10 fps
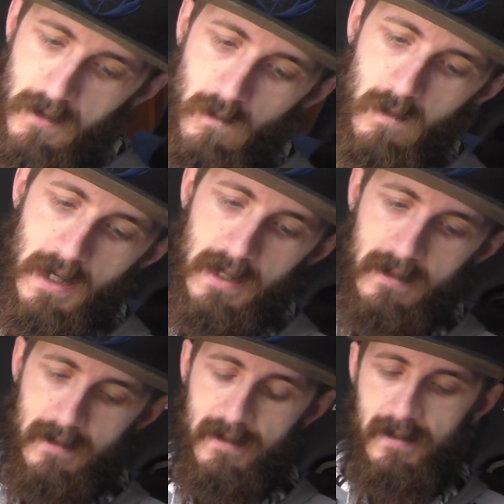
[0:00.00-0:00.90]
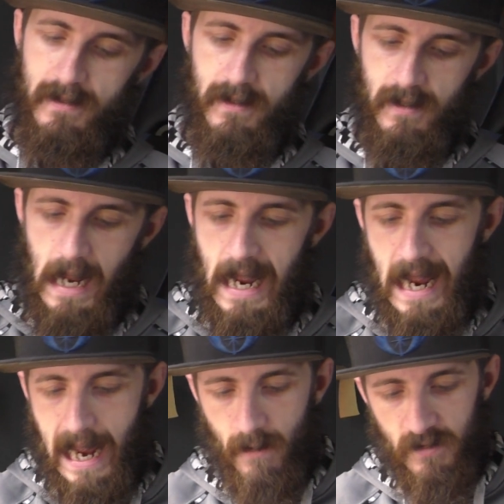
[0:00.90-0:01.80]
like
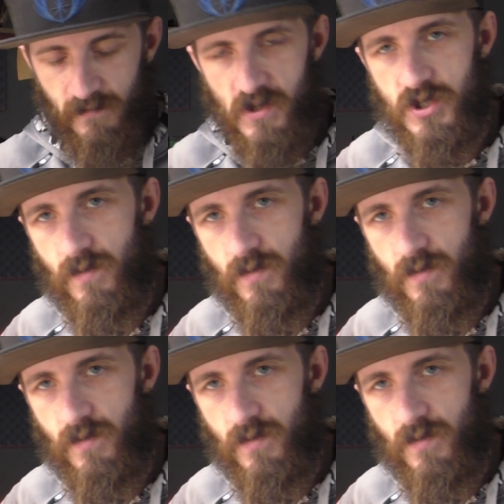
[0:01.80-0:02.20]
how the fish